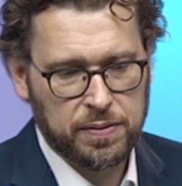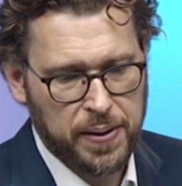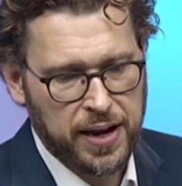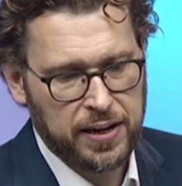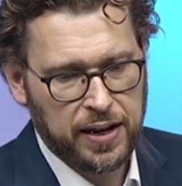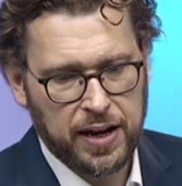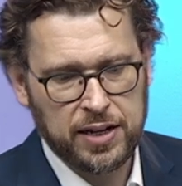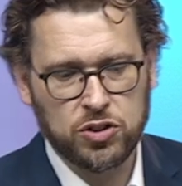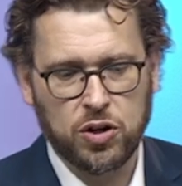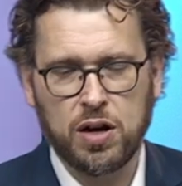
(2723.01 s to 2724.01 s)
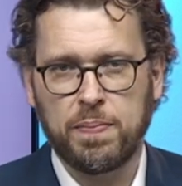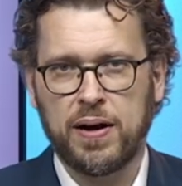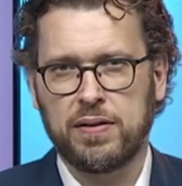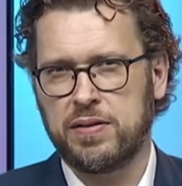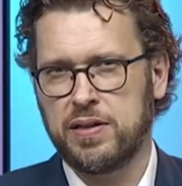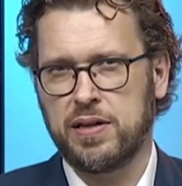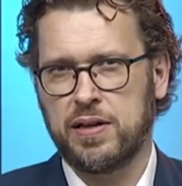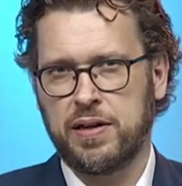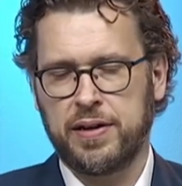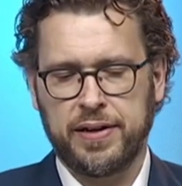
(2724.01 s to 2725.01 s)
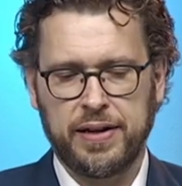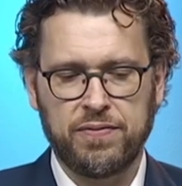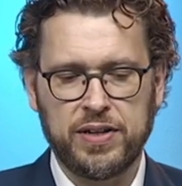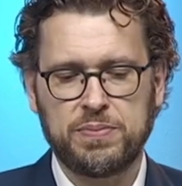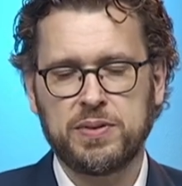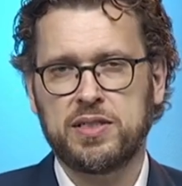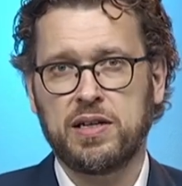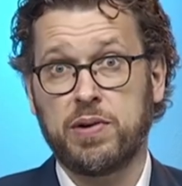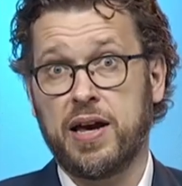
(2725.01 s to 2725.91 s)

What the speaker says: back and talk about the investments that we